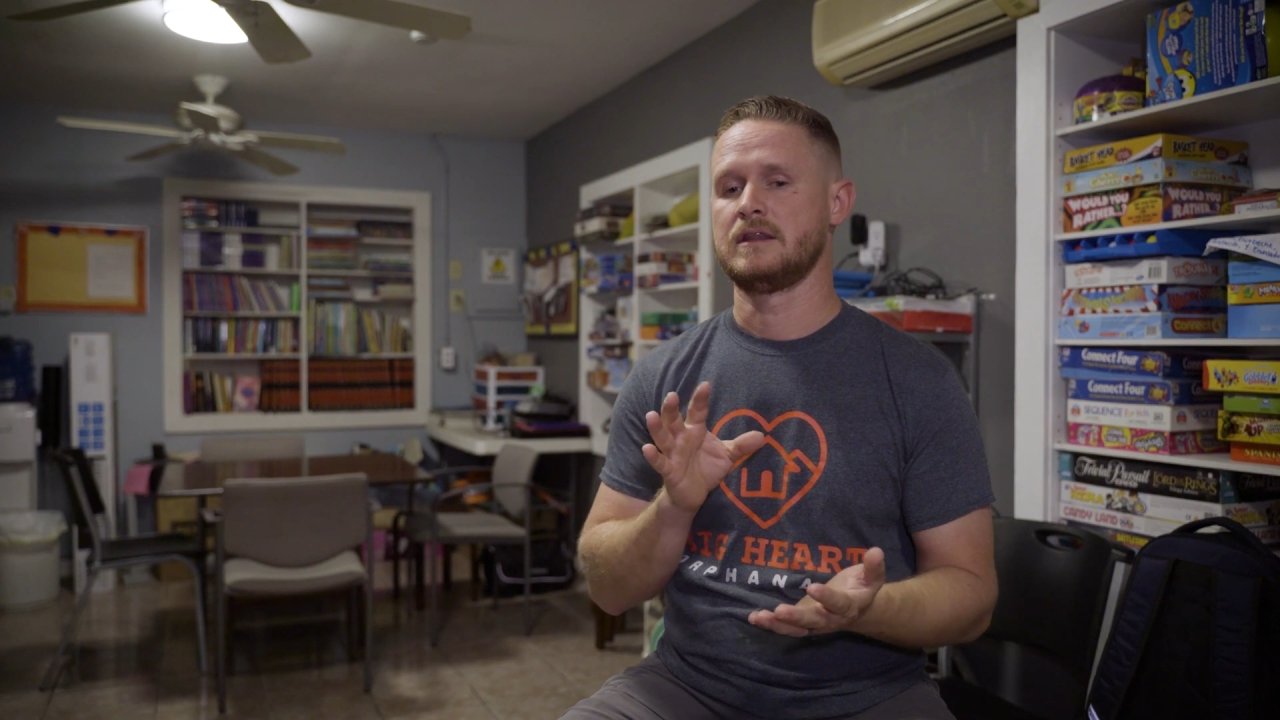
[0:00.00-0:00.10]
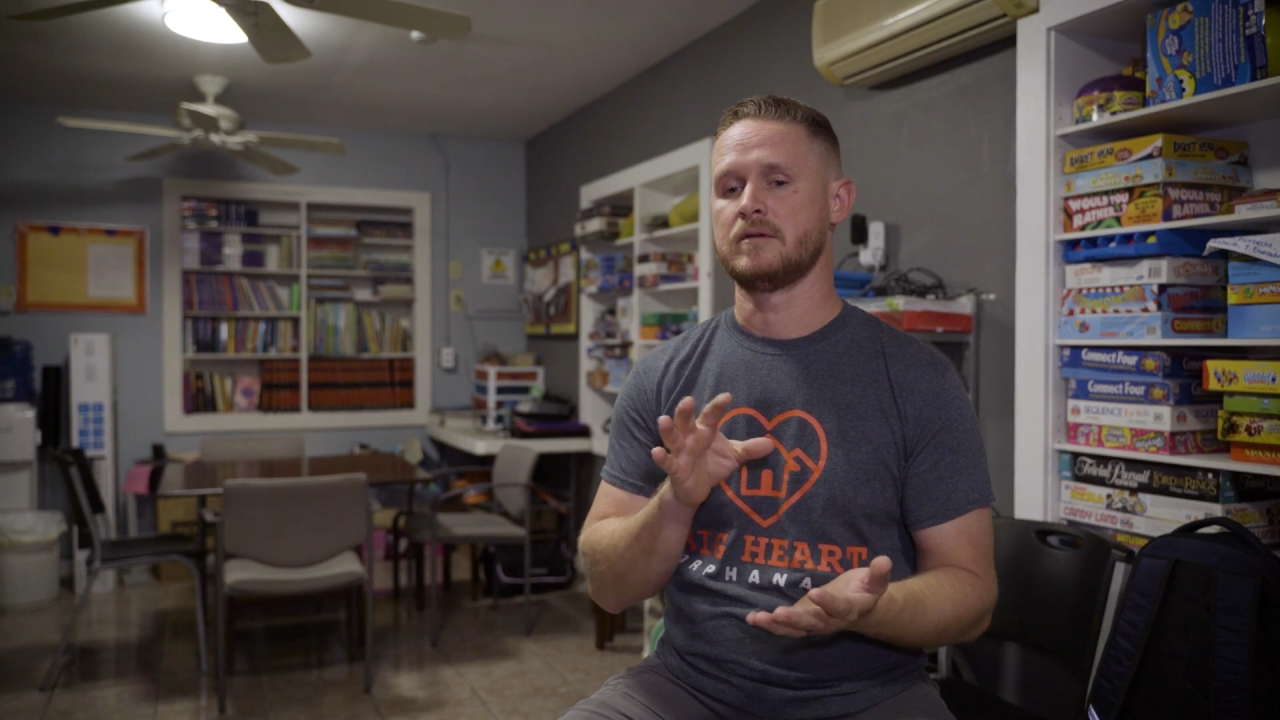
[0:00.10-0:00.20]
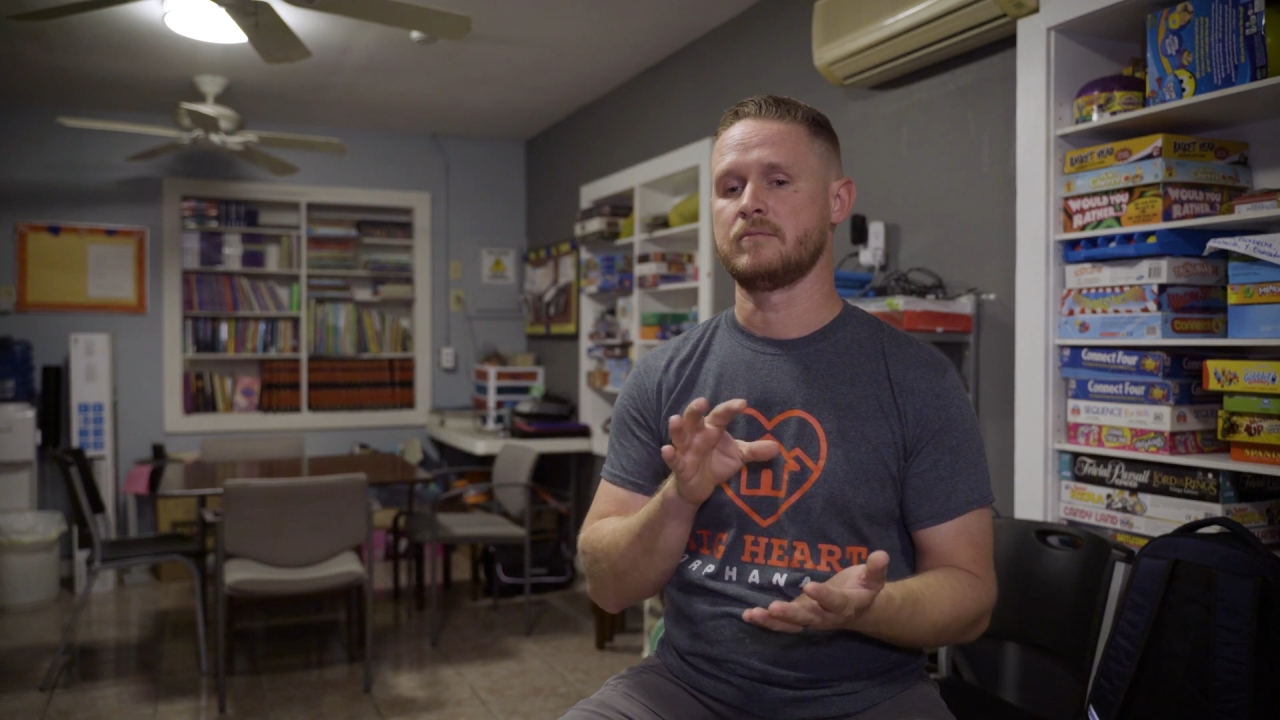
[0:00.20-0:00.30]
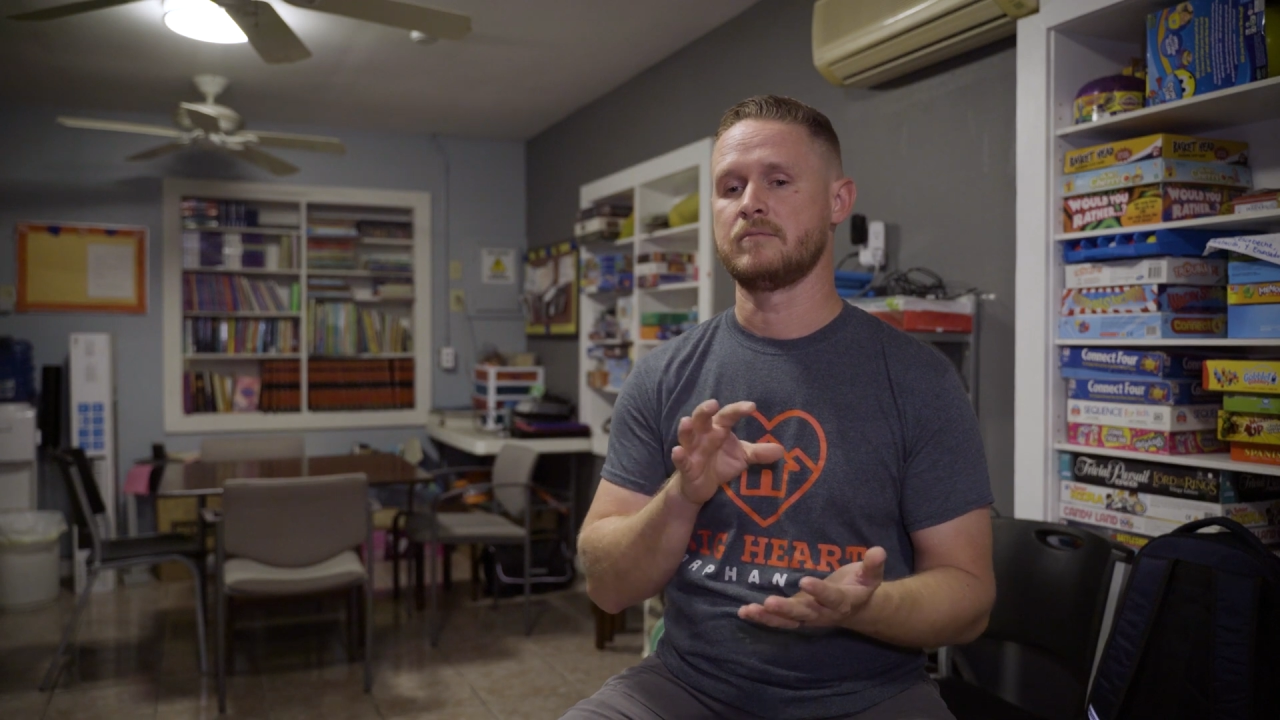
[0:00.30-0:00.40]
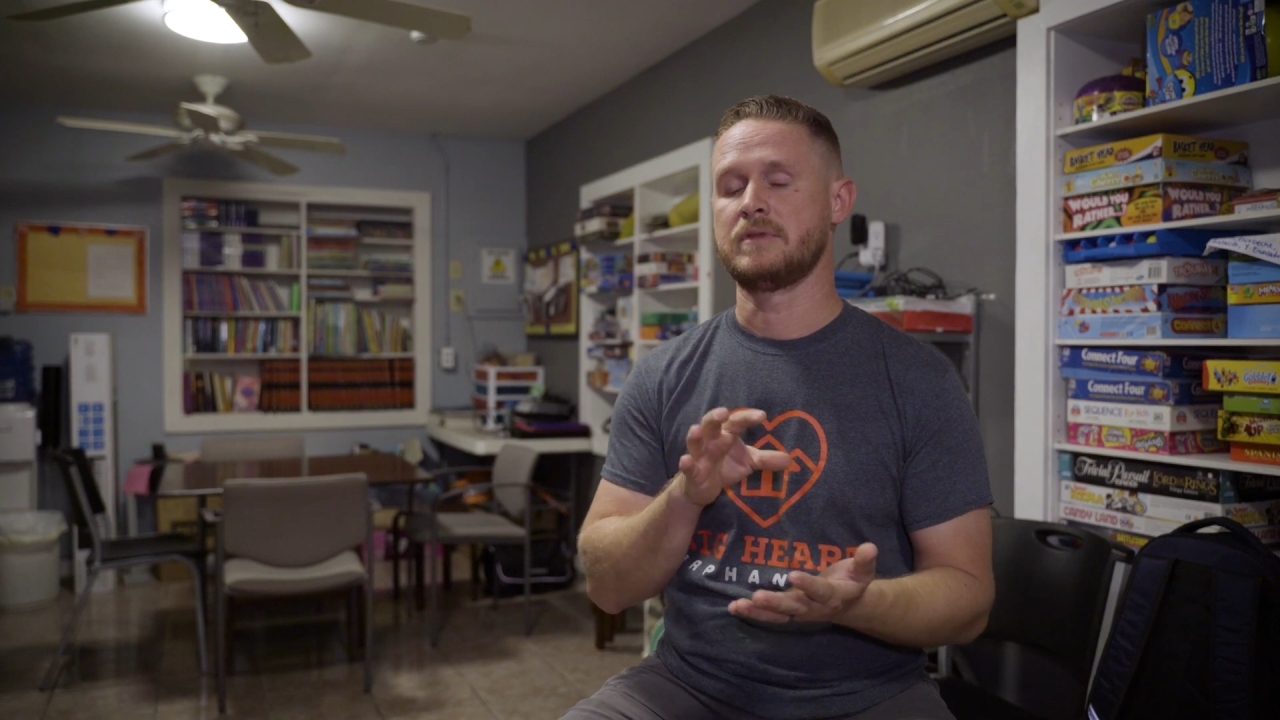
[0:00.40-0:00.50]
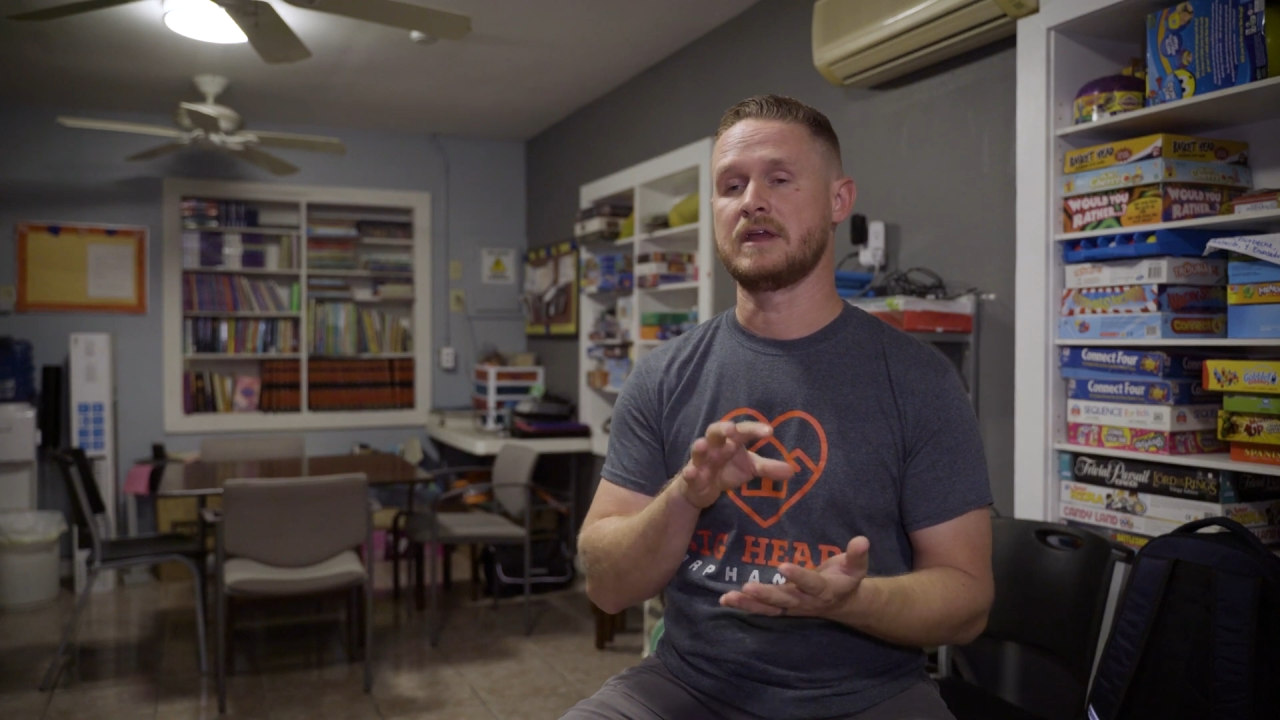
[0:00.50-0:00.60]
them